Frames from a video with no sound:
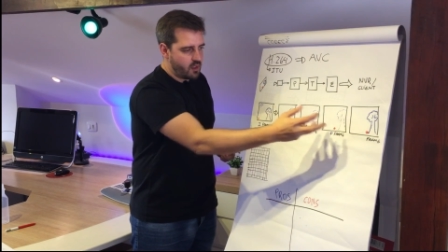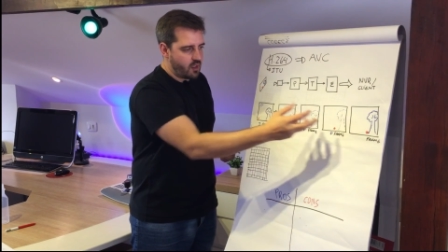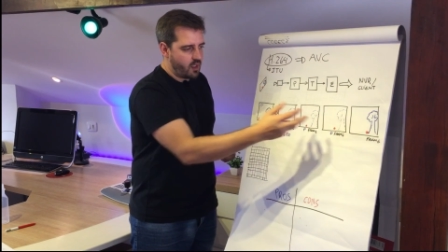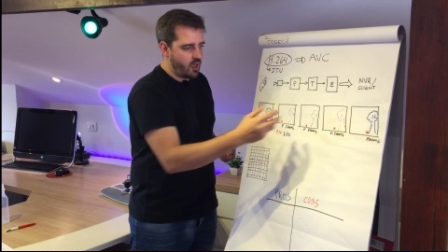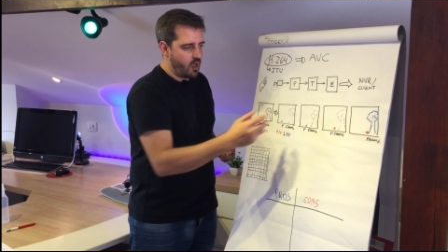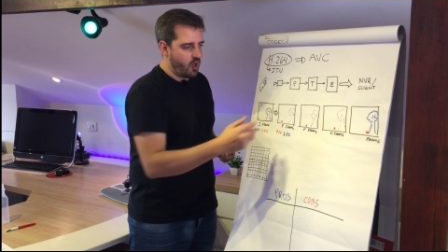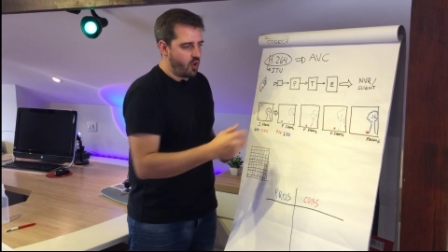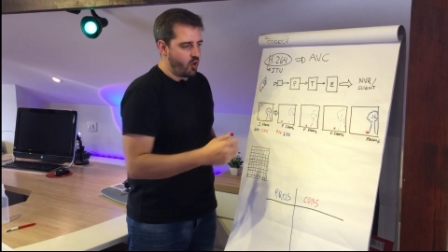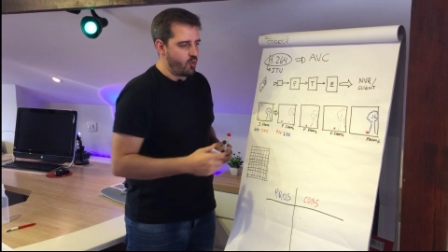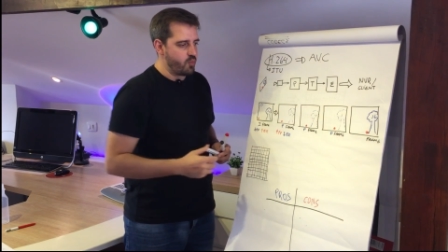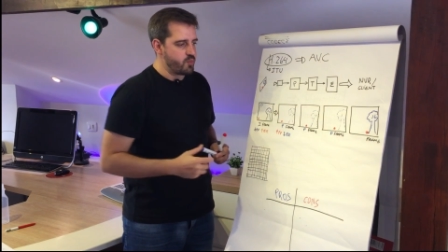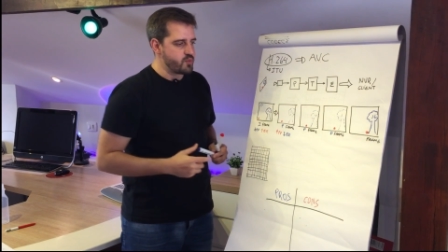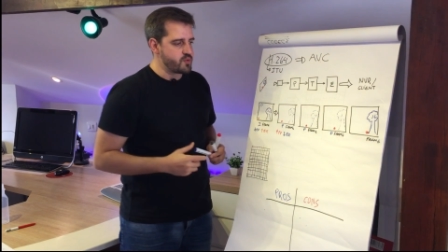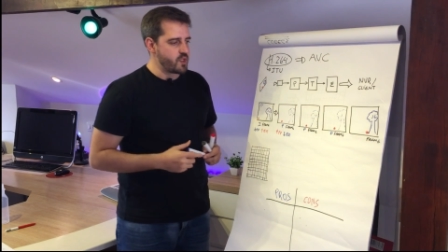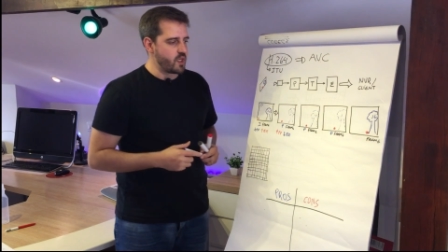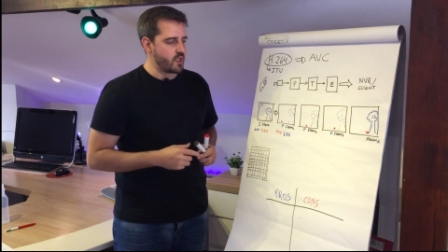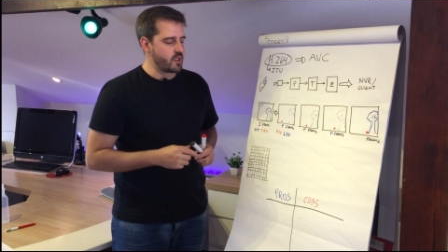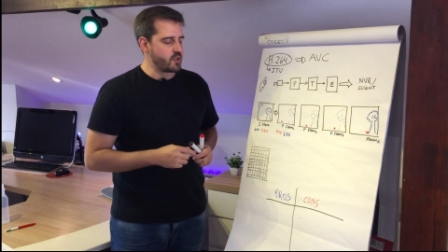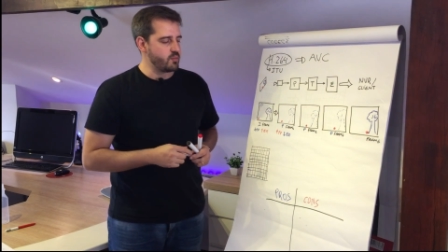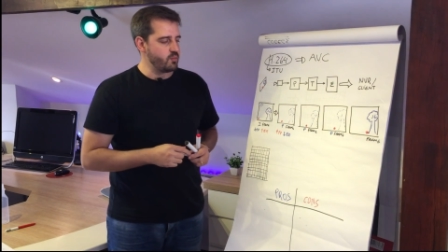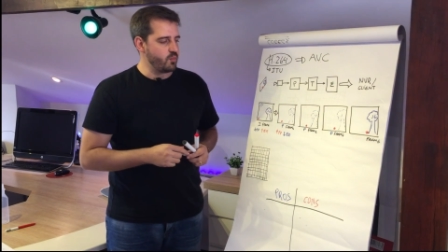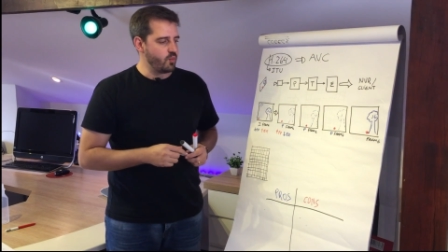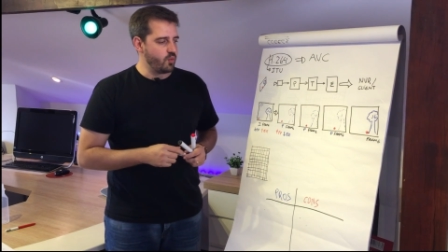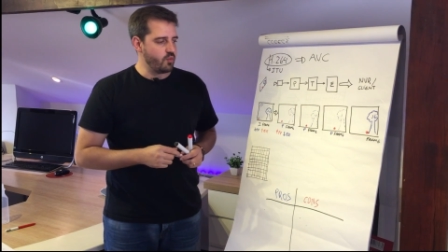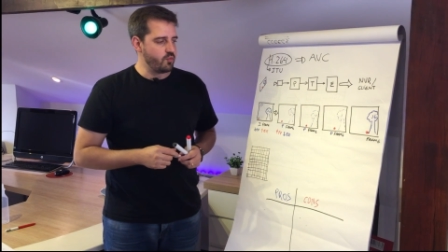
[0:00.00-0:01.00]

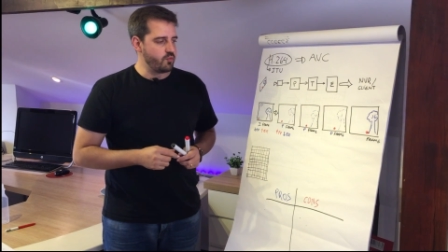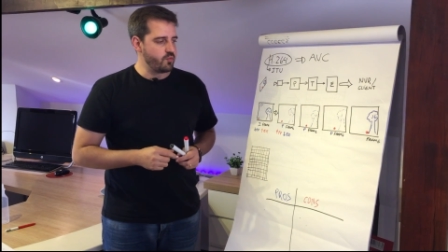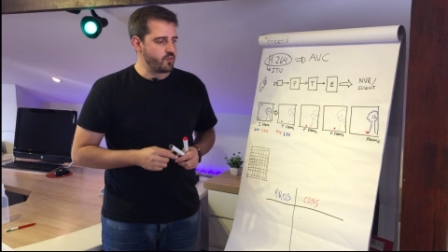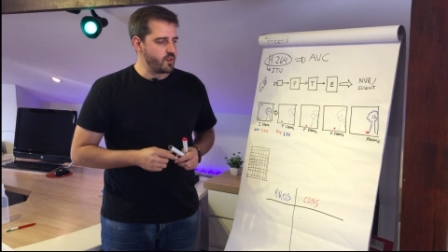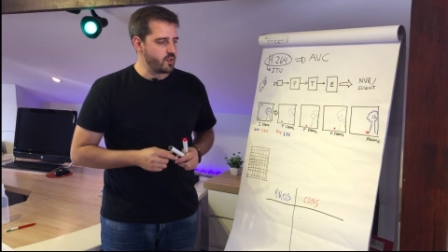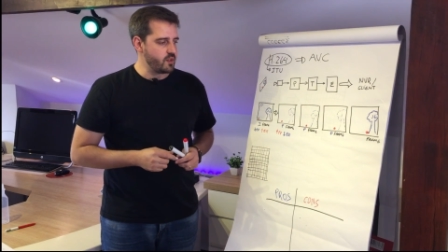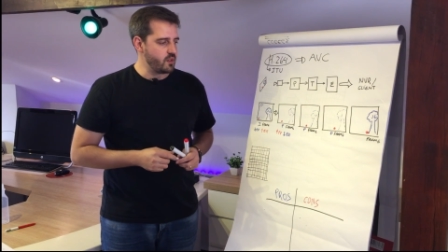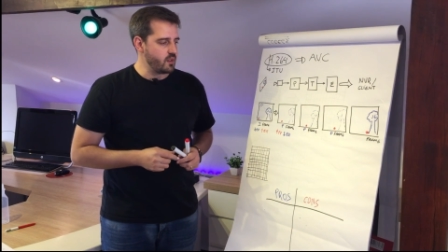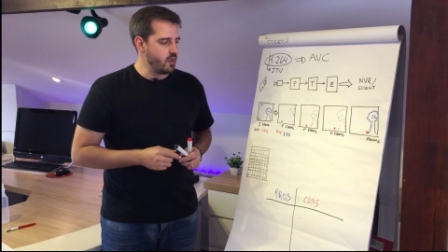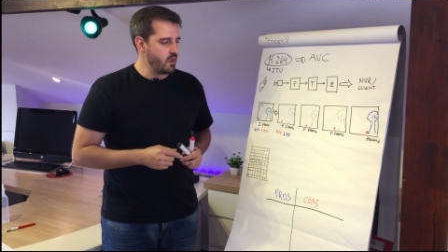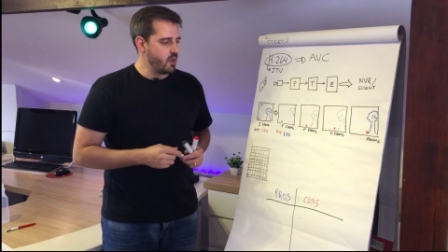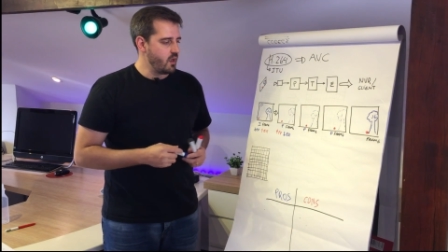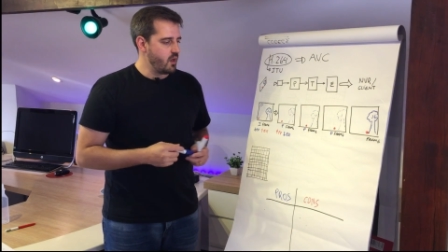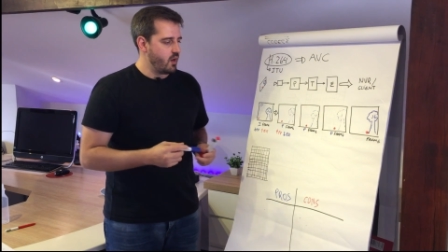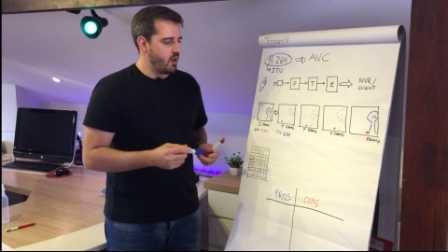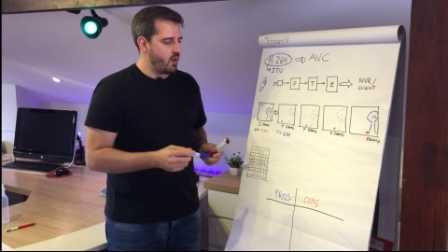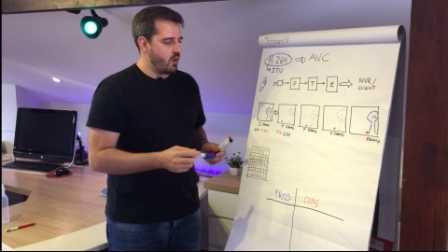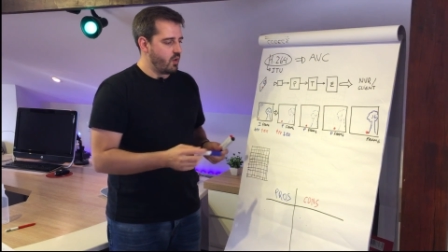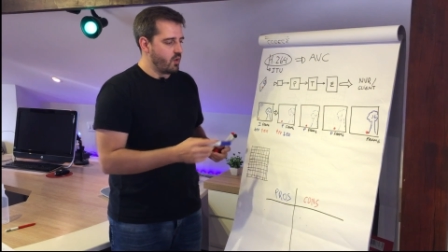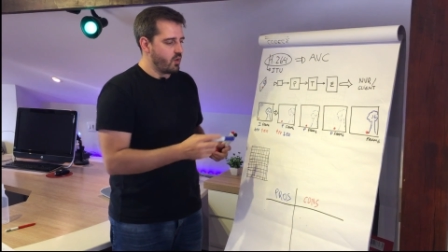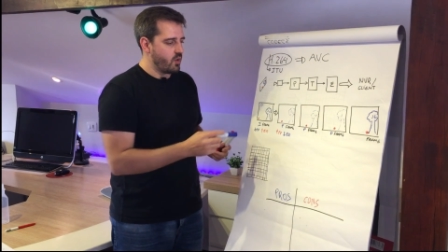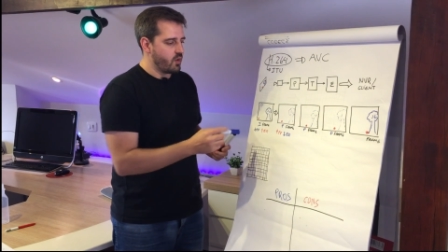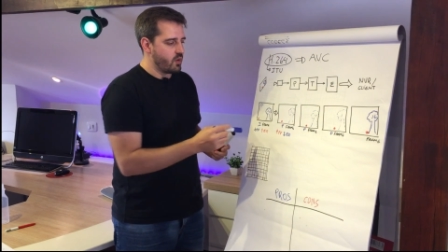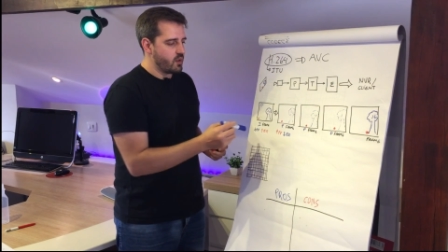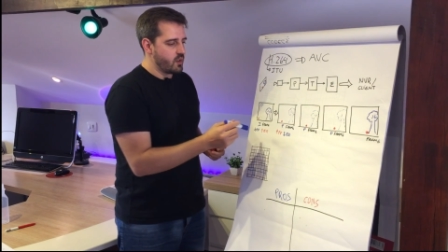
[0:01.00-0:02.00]
object moving,
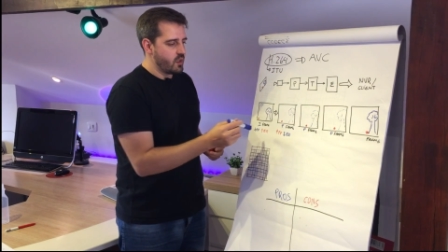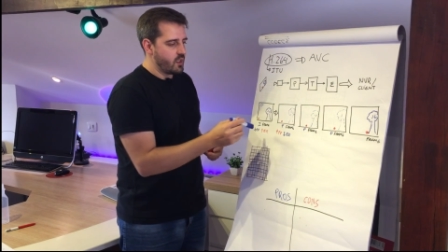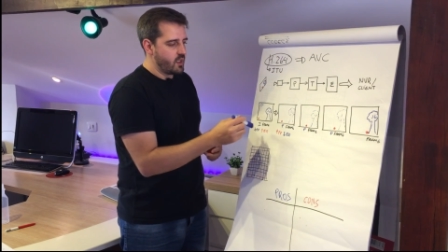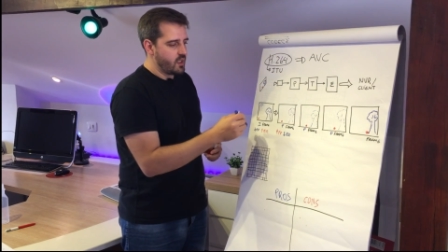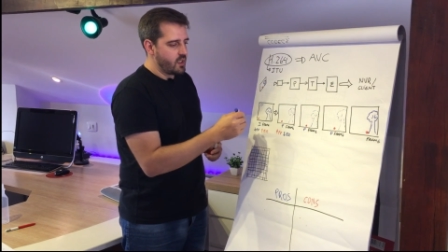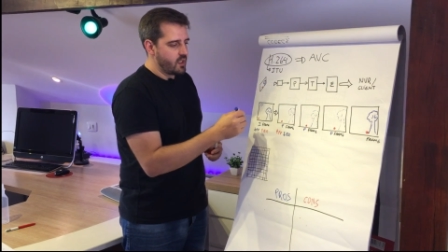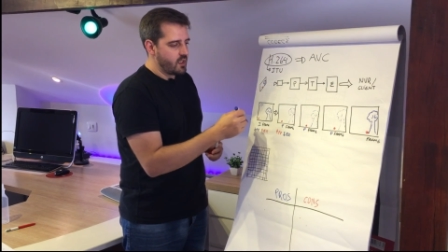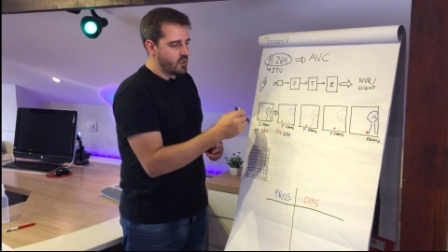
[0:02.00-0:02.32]
or